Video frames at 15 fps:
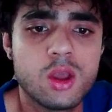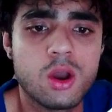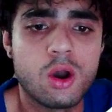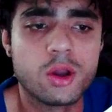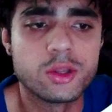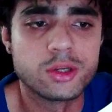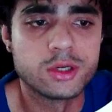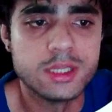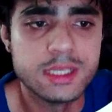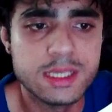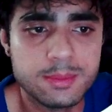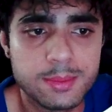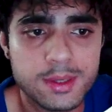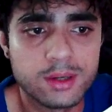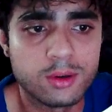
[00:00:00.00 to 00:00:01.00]
on your
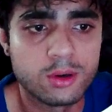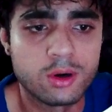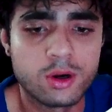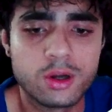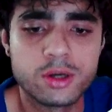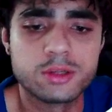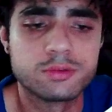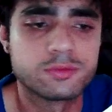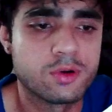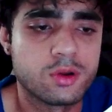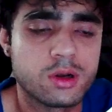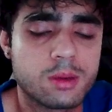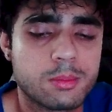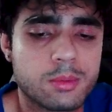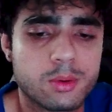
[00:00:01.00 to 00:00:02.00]
email or on your
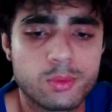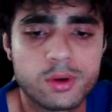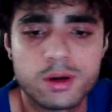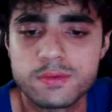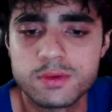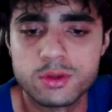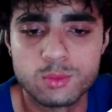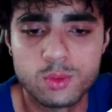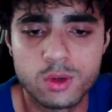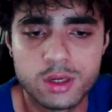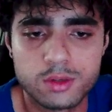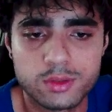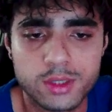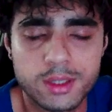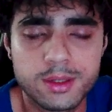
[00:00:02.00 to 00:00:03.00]
phone number, wherever you want it,
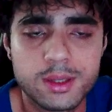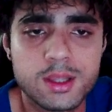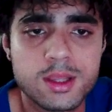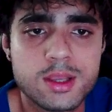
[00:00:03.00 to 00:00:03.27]
right?